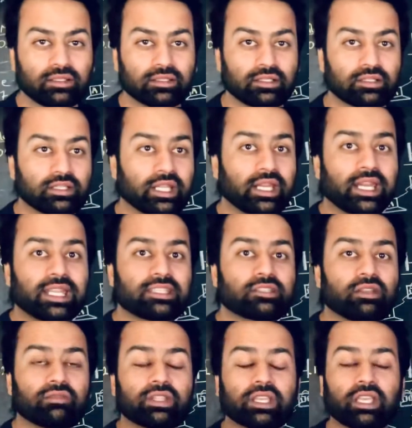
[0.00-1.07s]
the rest
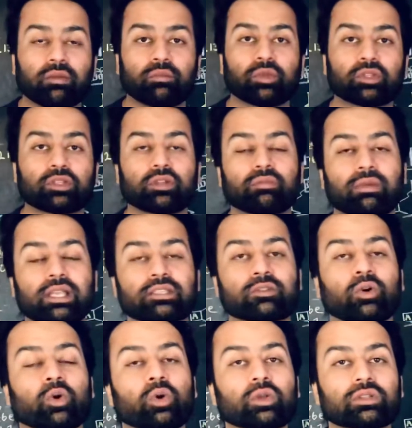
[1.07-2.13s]
of the computer must
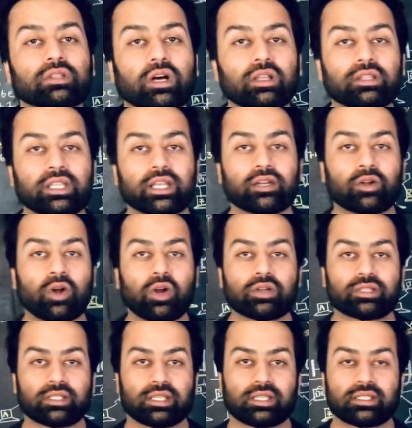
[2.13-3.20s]
hold on their
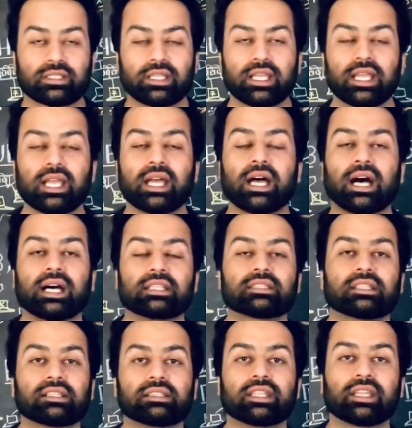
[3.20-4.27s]
horses
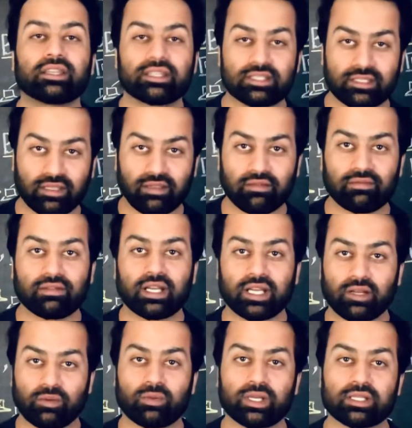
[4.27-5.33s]
until they receive a
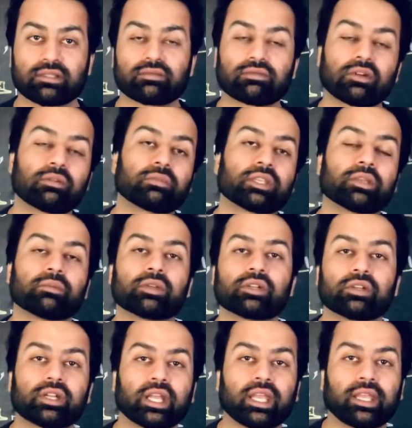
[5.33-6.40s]
request from
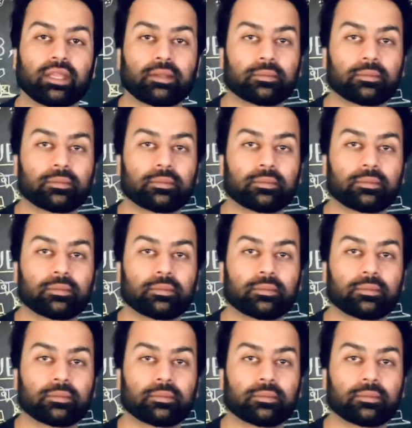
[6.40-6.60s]
computer A.